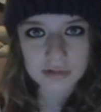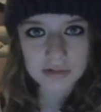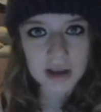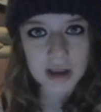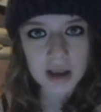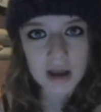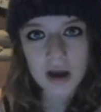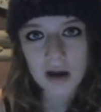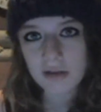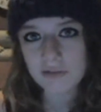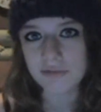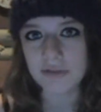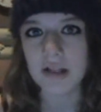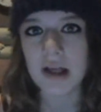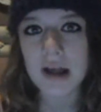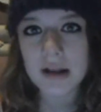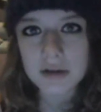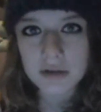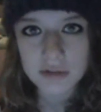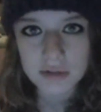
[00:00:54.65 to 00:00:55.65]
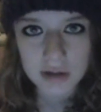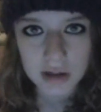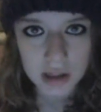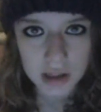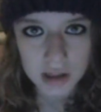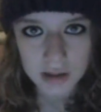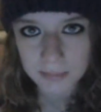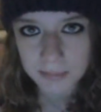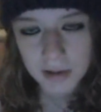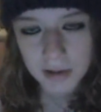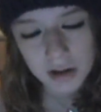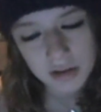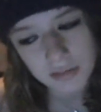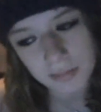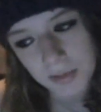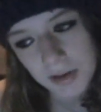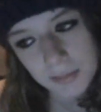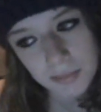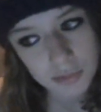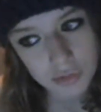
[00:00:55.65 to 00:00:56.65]
say how flattered I am by the
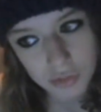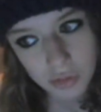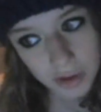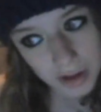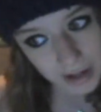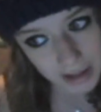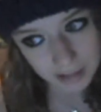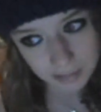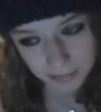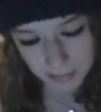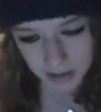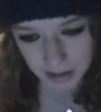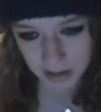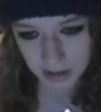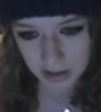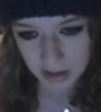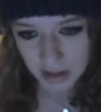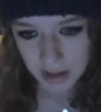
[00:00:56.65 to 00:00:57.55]
people who hate me.